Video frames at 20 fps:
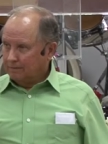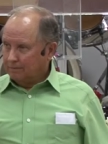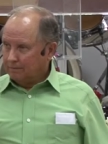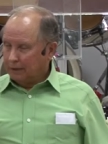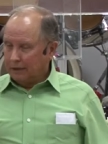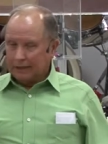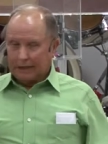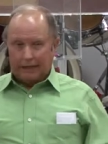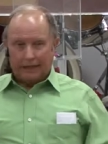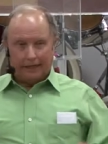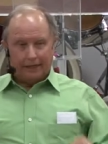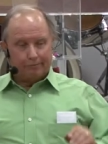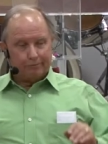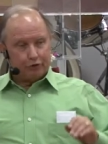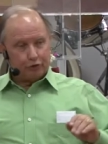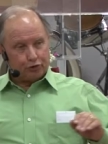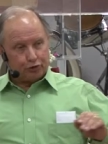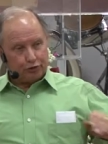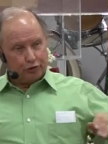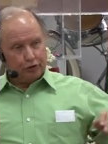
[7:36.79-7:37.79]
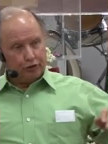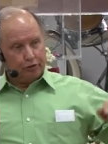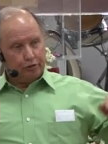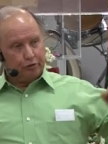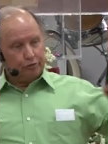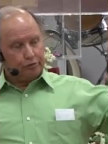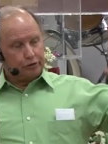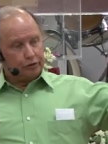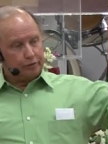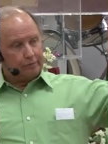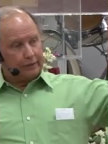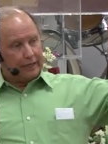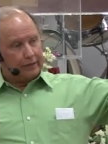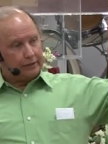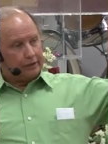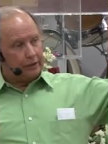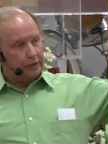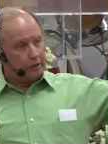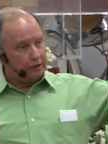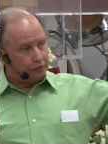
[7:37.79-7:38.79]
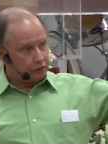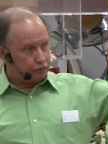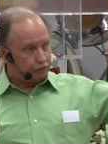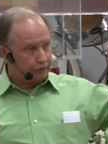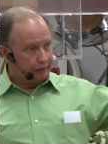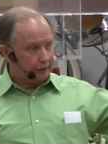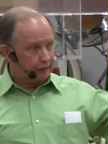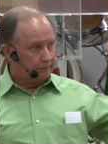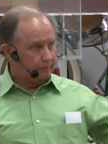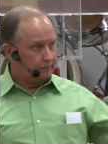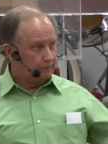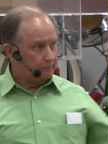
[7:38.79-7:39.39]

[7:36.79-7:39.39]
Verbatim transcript: But I am true to my country.